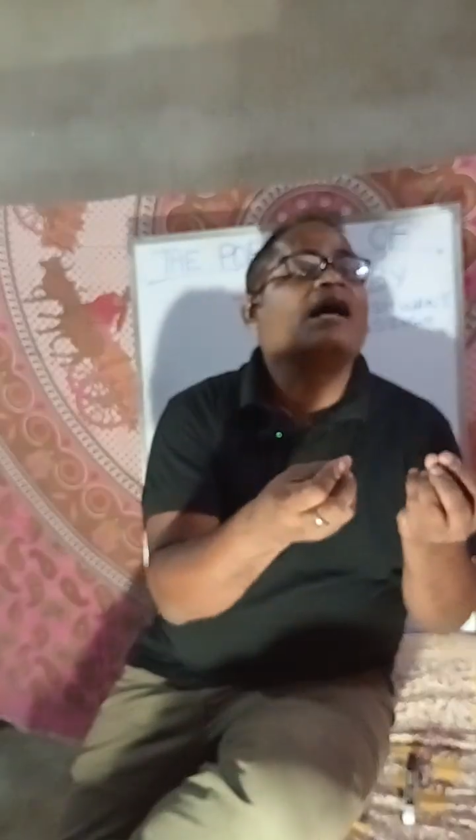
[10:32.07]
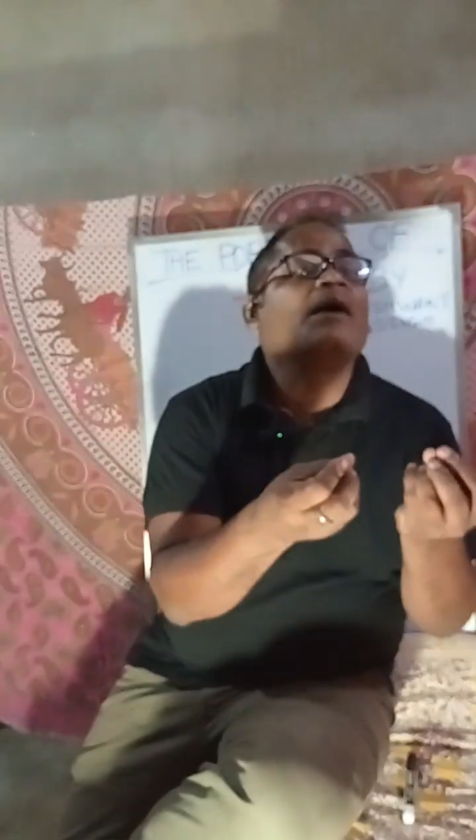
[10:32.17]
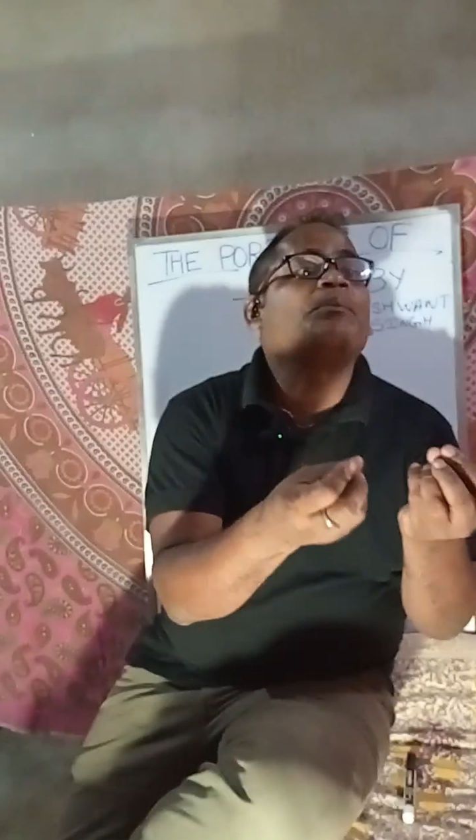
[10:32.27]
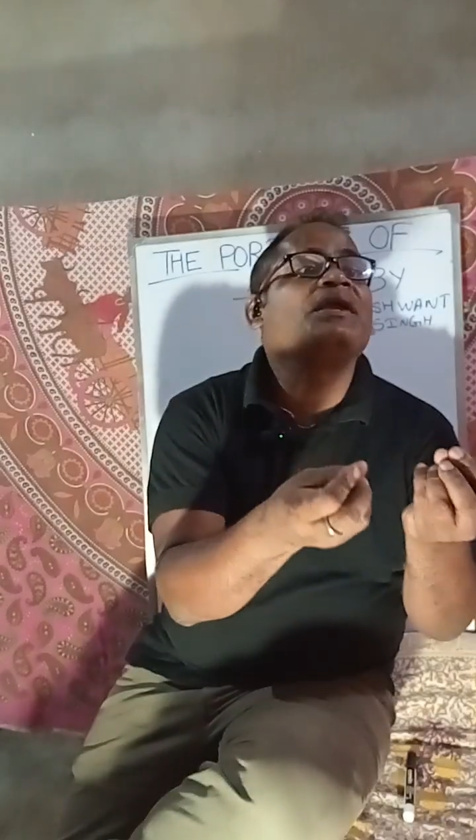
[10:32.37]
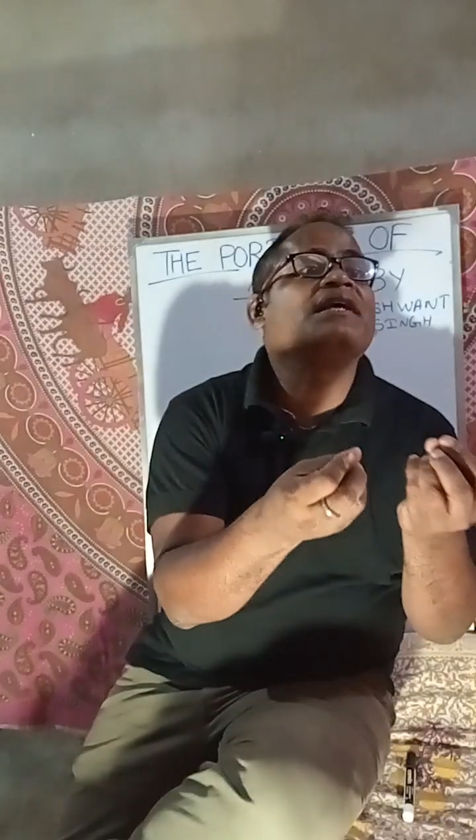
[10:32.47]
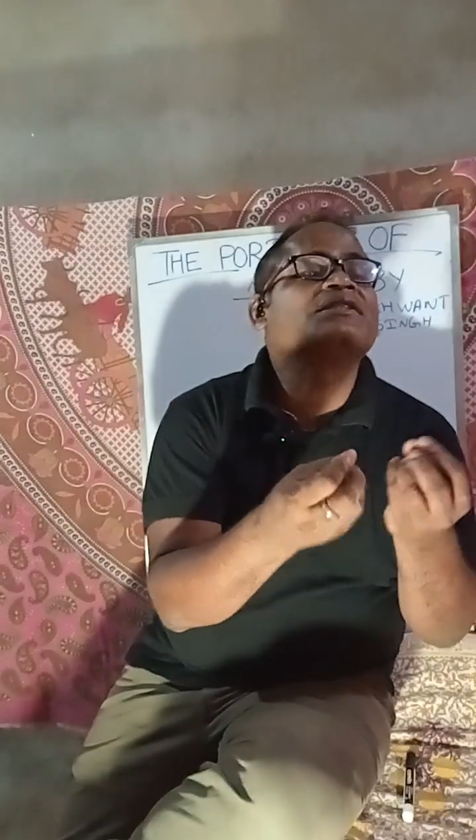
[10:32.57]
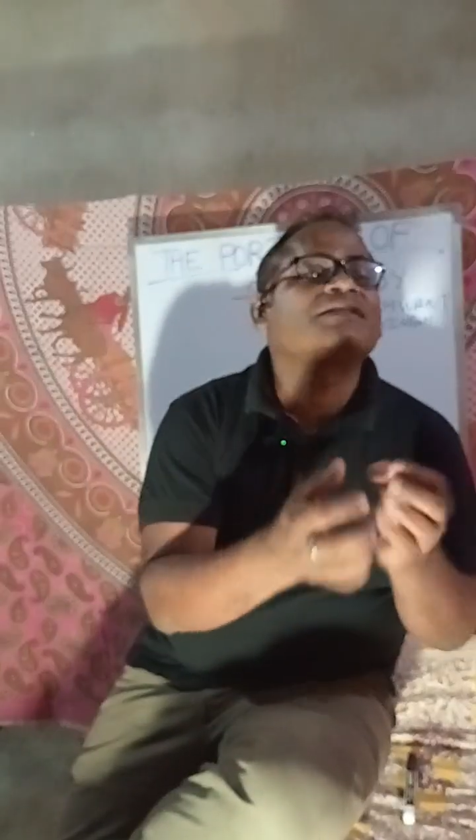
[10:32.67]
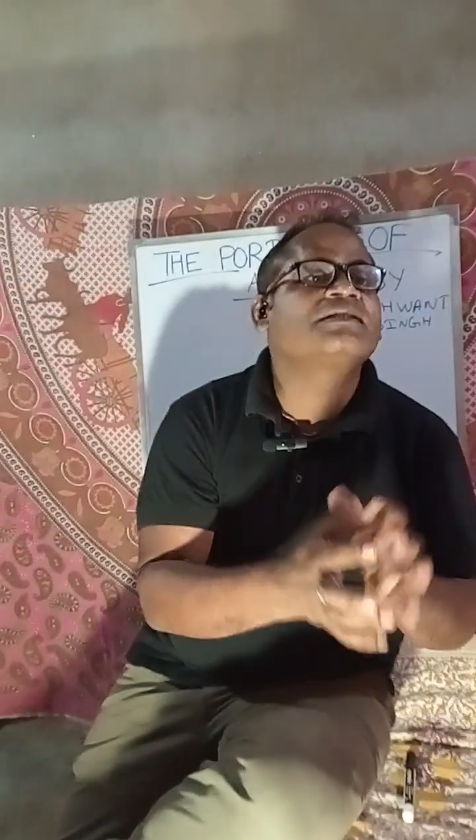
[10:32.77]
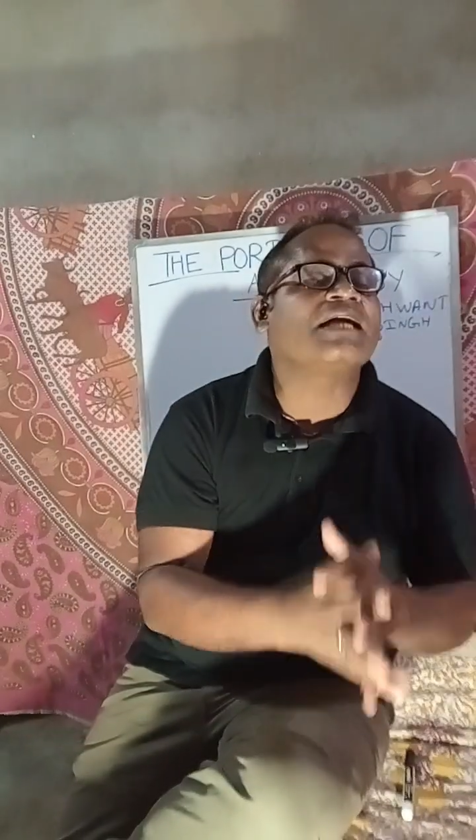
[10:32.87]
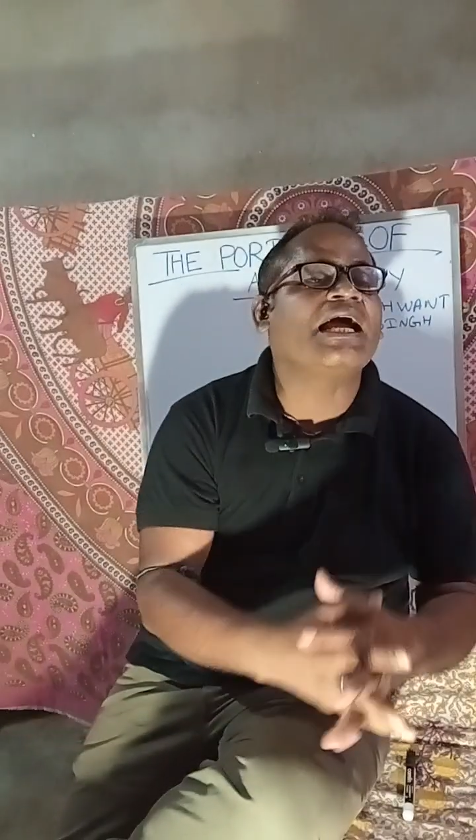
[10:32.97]
happiest
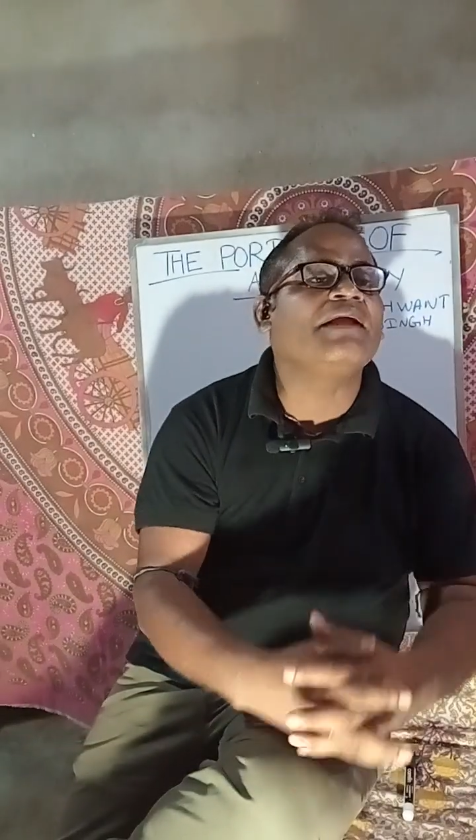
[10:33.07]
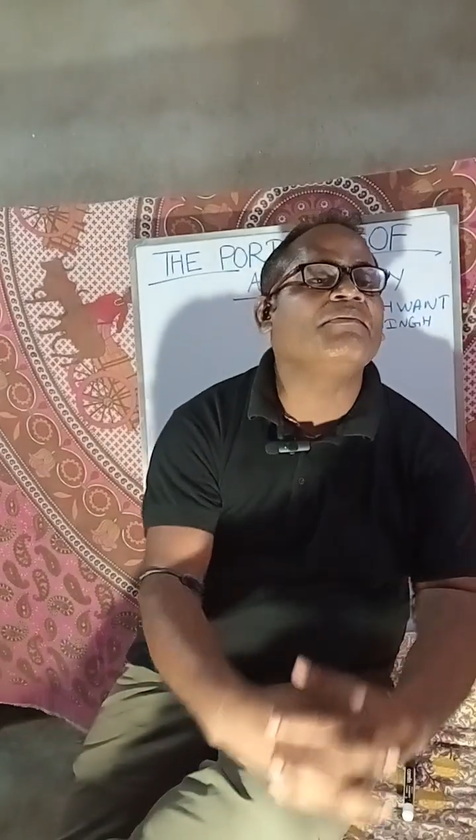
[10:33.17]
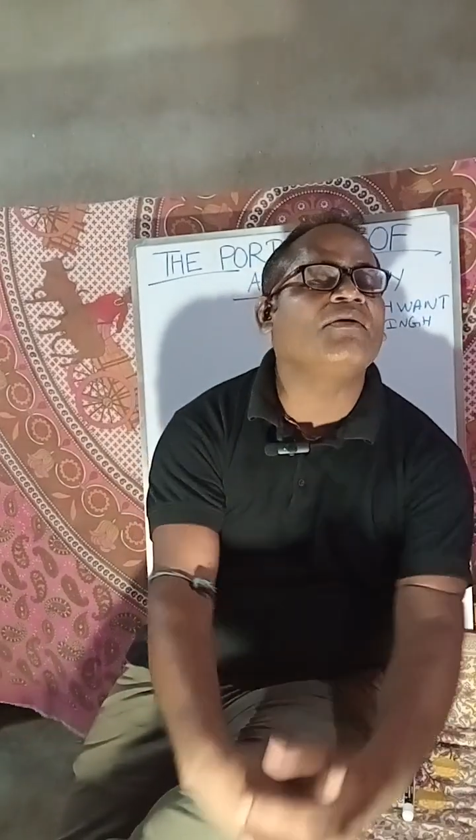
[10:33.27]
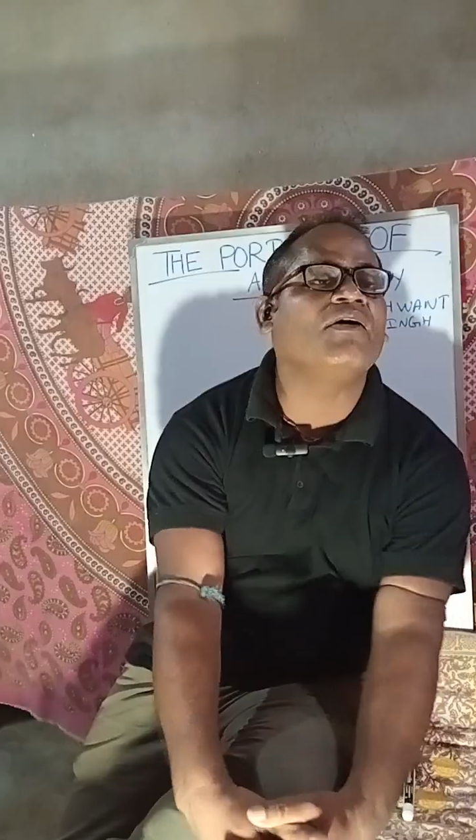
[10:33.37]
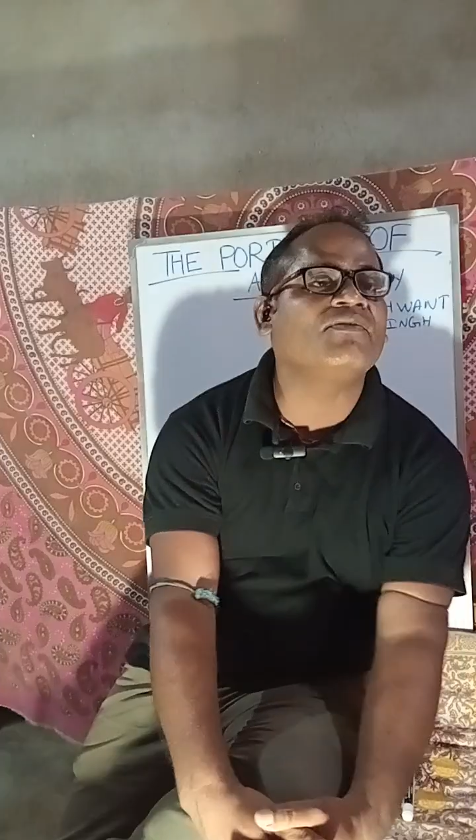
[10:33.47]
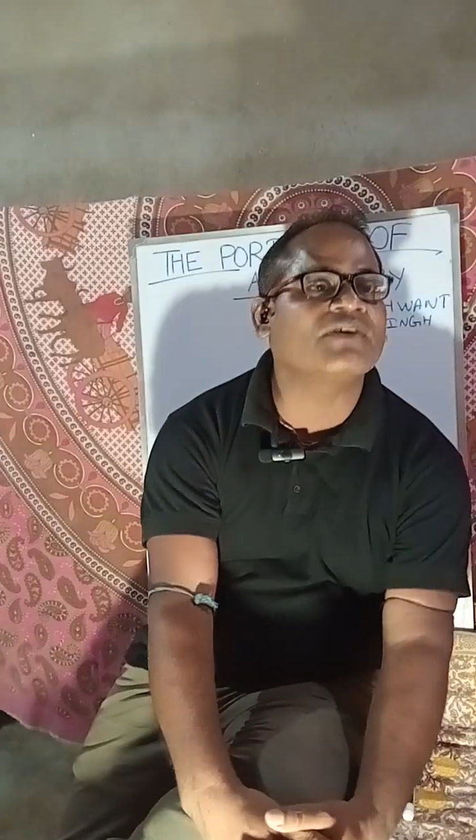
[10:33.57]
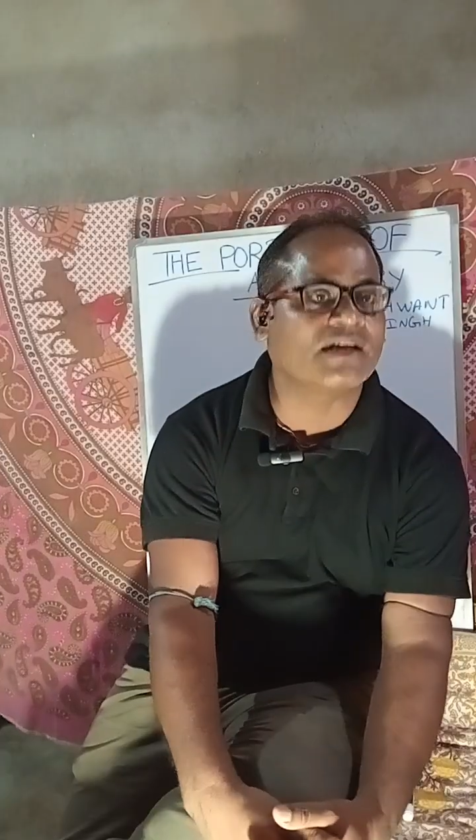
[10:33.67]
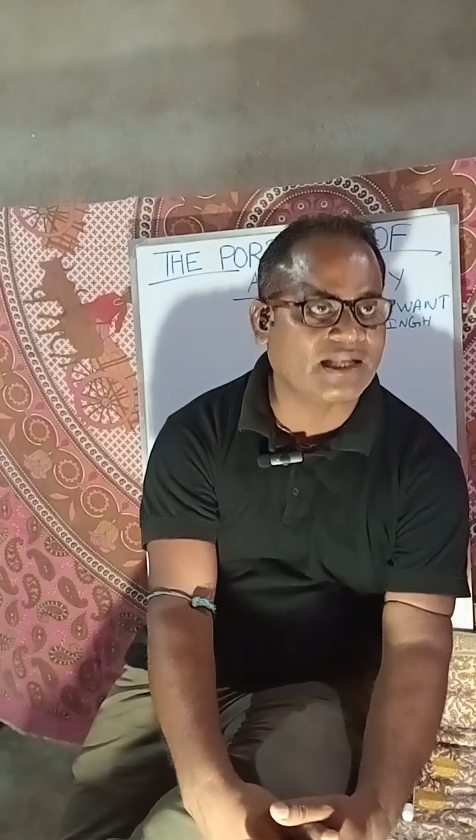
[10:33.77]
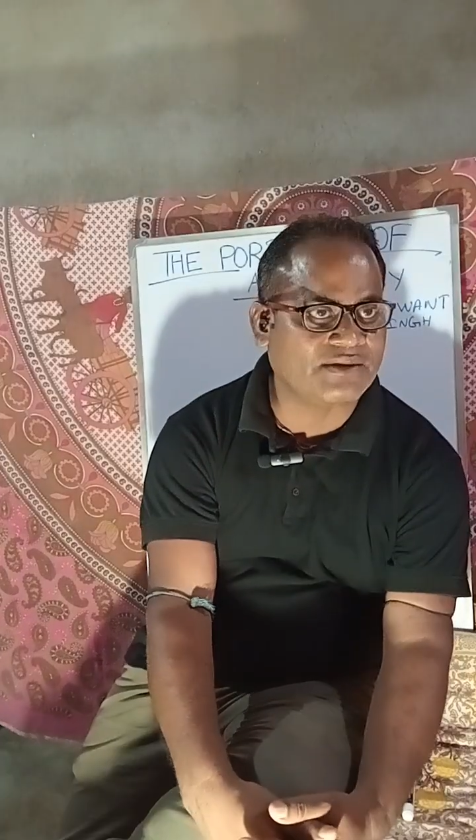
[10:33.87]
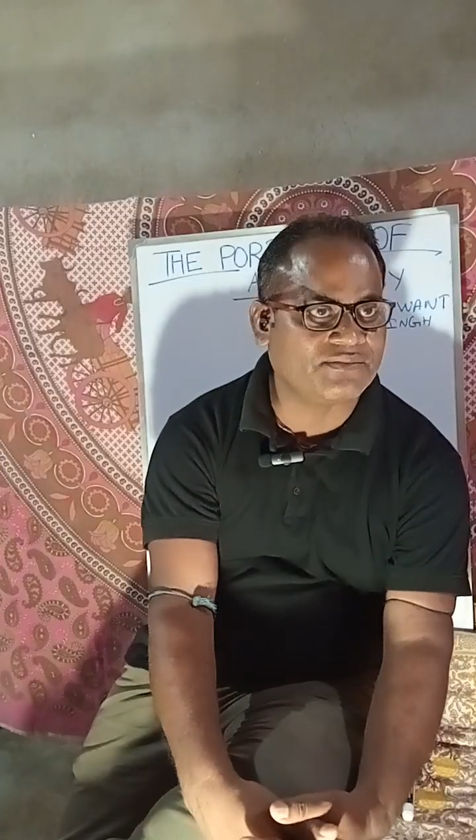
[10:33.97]
time of
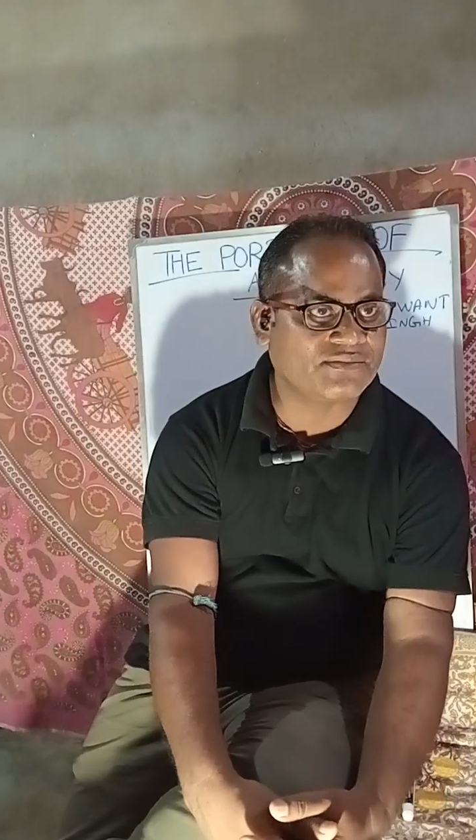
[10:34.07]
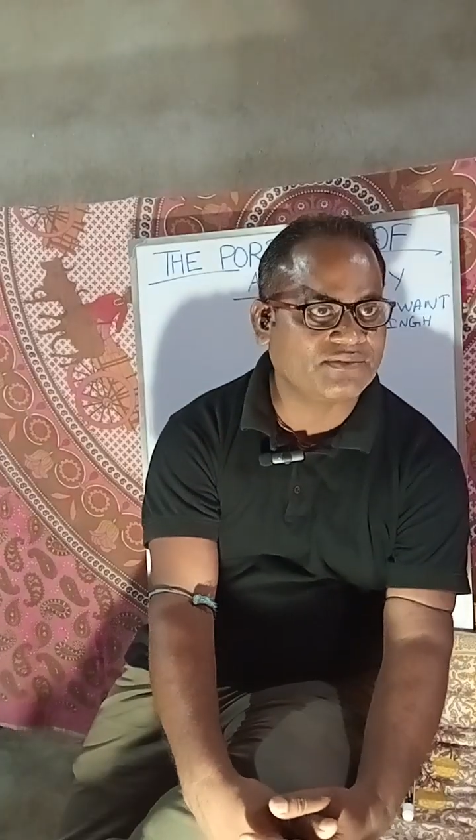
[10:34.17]
her life.